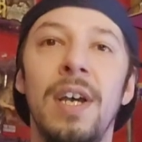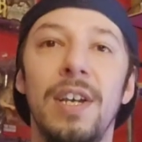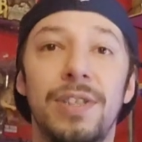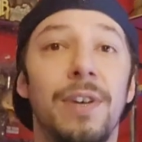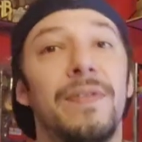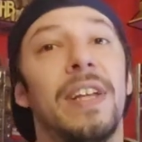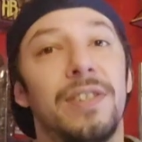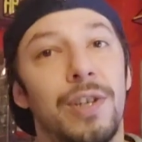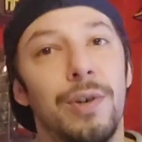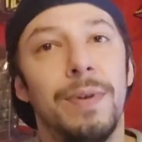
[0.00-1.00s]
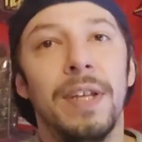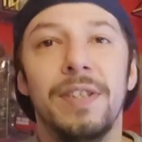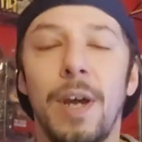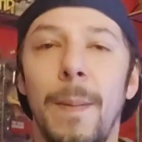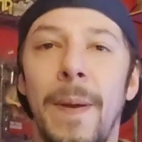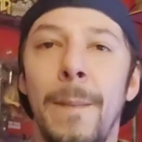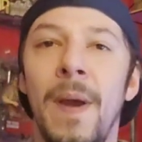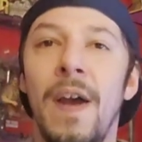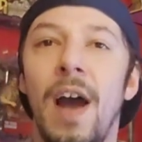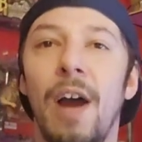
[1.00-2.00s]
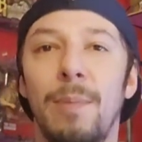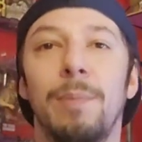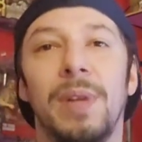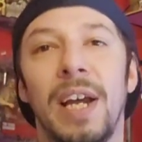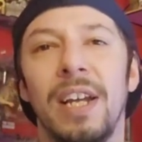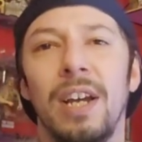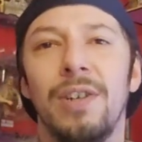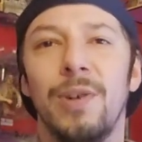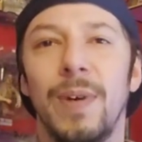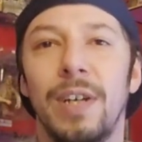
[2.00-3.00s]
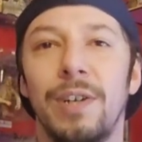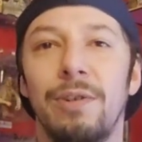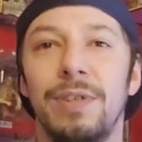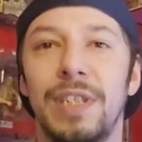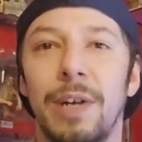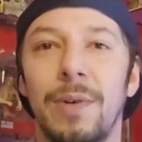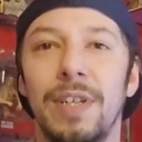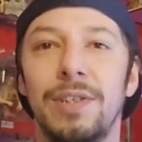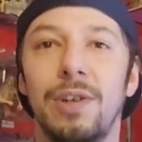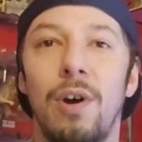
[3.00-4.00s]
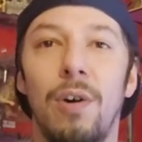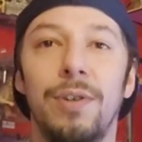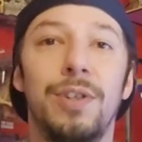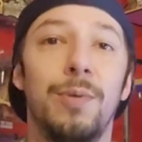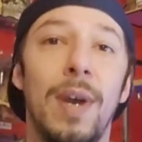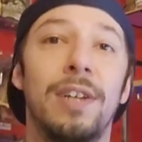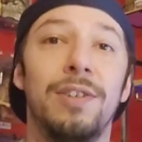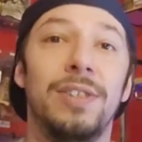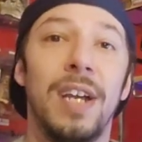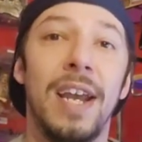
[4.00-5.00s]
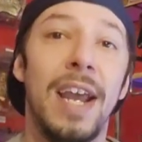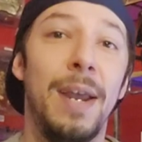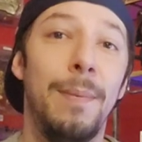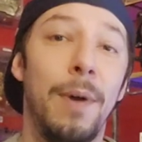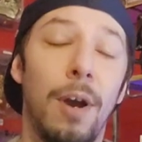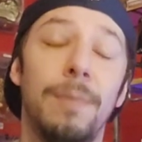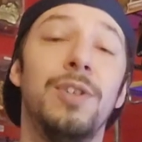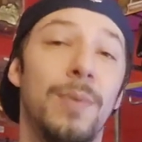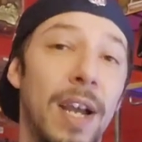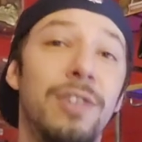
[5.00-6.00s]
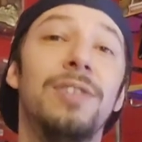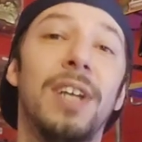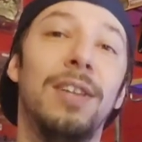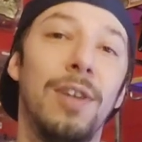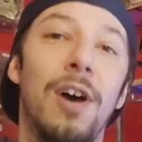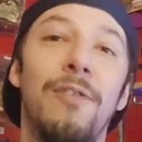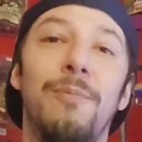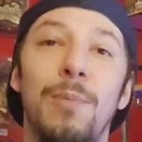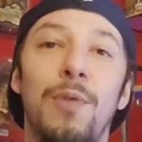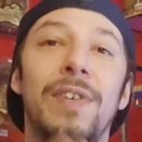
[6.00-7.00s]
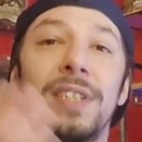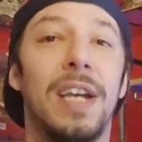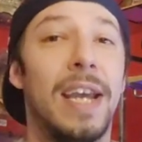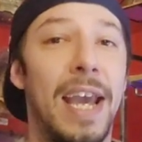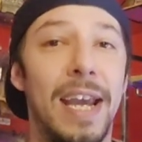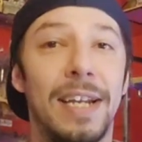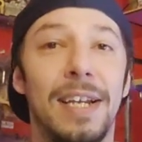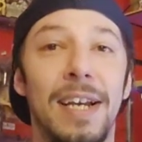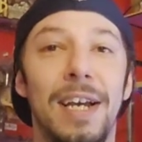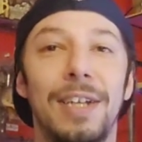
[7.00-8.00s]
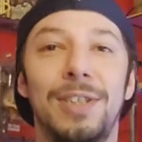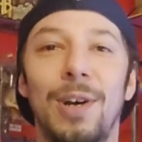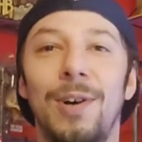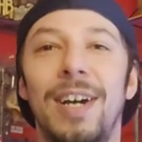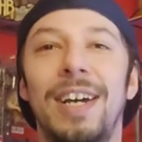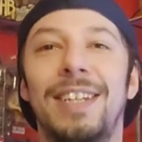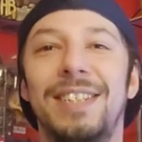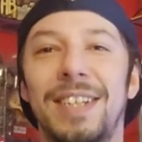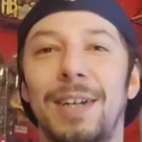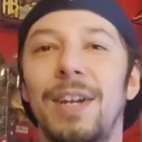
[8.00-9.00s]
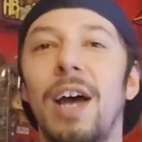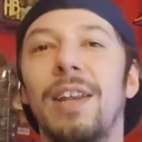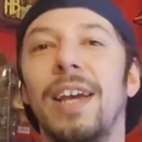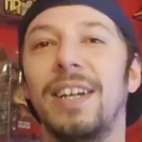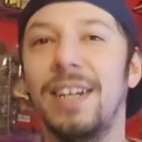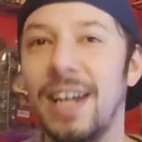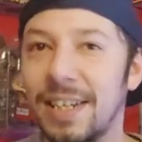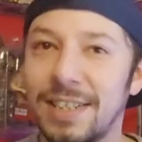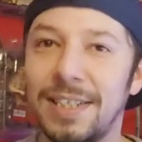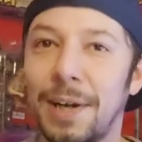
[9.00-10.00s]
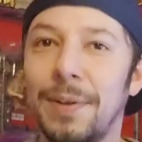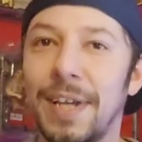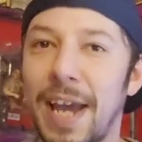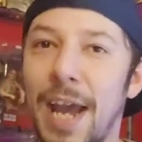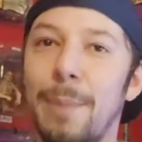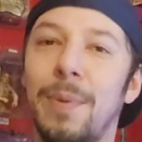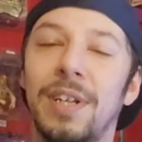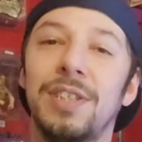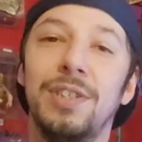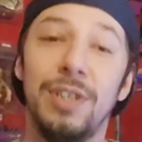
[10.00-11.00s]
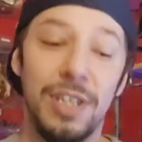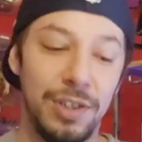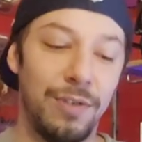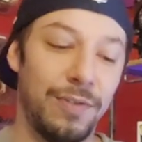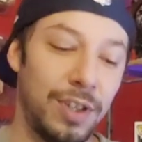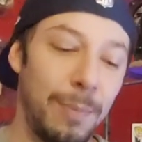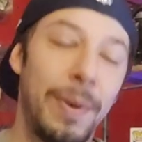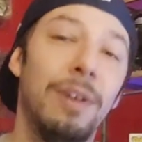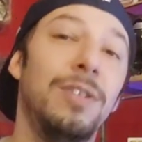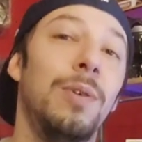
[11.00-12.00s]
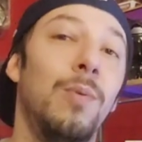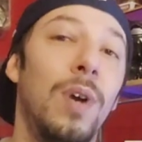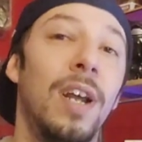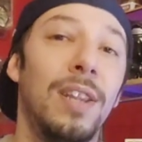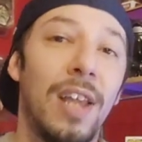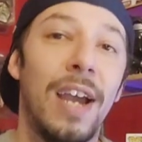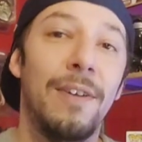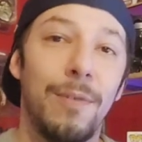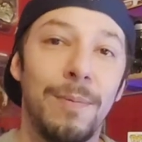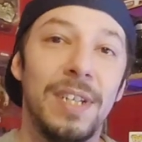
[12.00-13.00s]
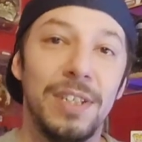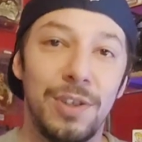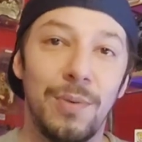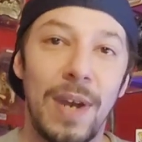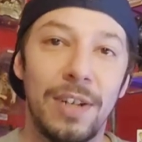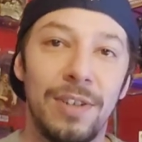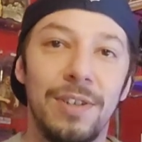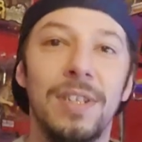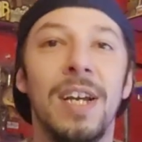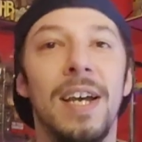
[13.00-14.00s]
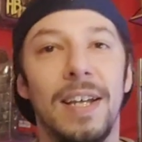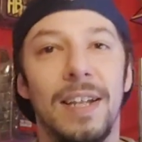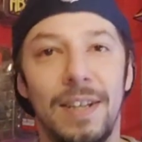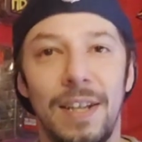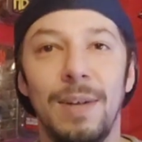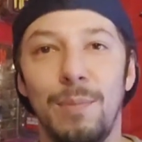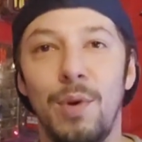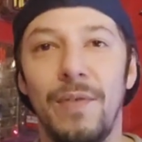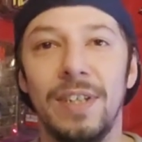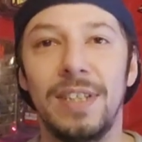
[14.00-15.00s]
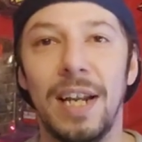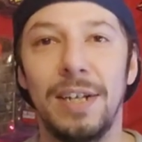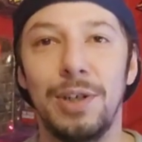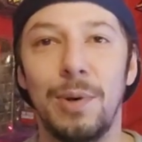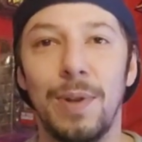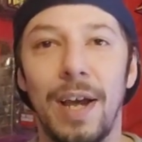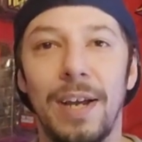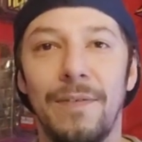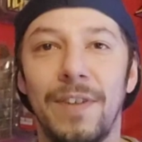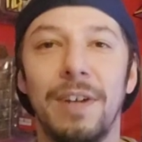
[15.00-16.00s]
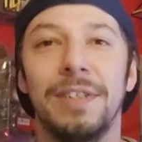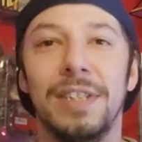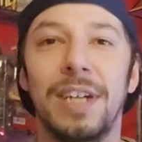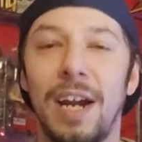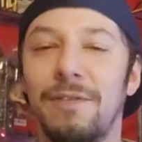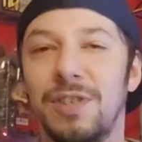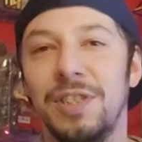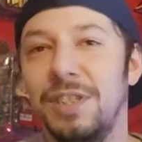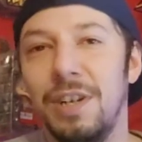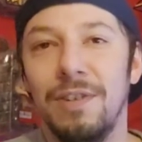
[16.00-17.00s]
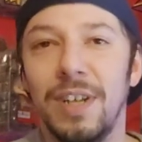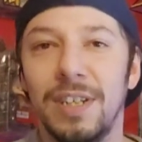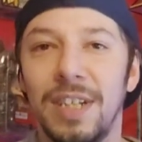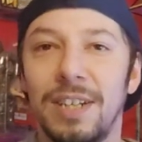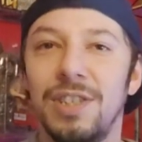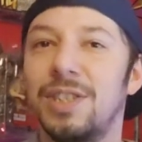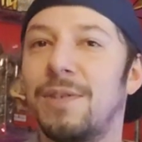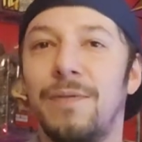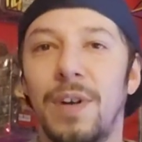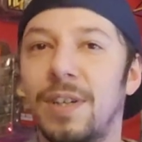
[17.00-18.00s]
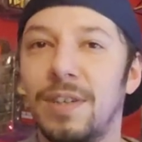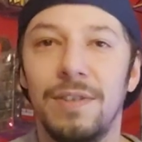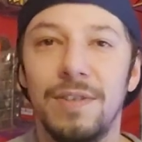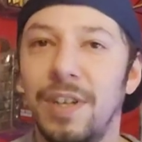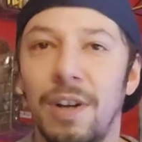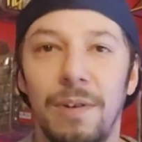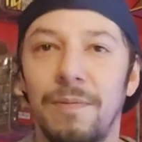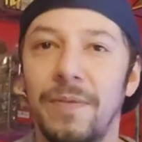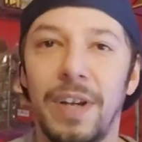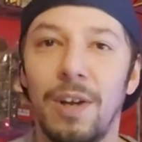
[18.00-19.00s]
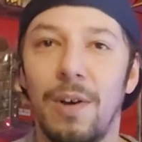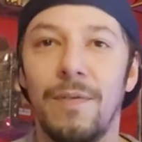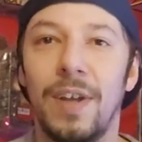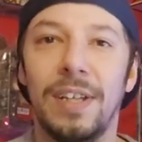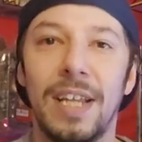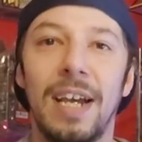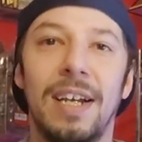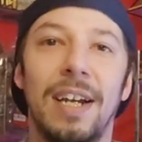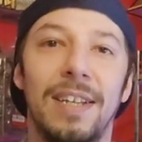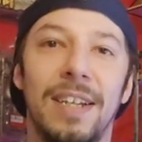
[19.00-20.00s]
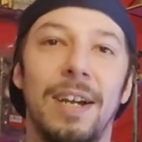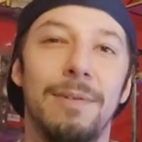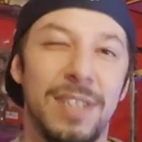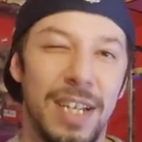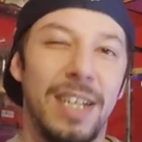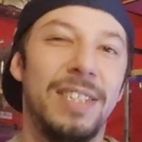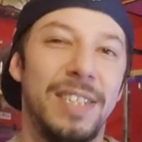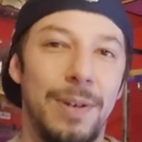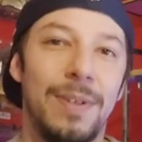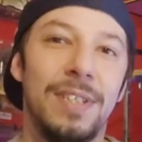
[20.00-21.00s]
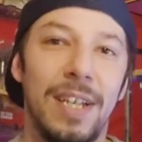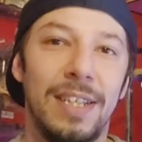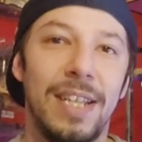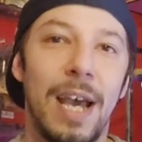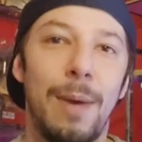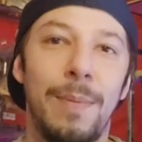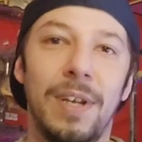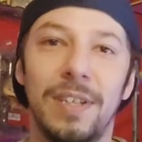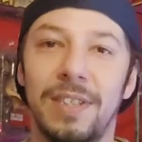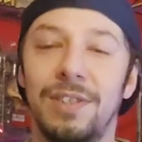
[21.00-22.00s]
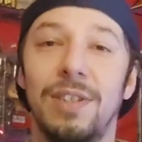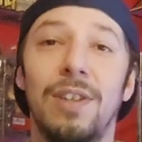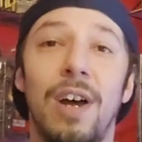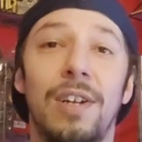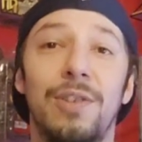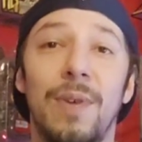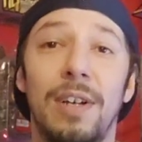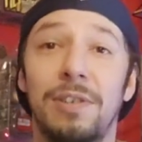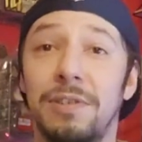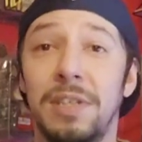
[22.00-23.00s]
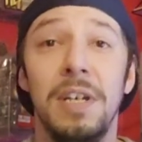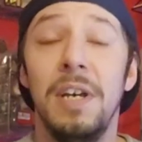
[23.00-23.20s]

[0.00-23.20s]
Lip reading: stuff that's new that's coming, I've been planning on doing a new series called Directors I Love, Movies I Hate. So it's not like necessarily hate, but these are compared to what I like from these directors, the movies that I don't like of theirs, and kind of just, you know, like I said, just a fun, you know, video of like that kind of thing. I was thinking a series like that because there's a lot of directors,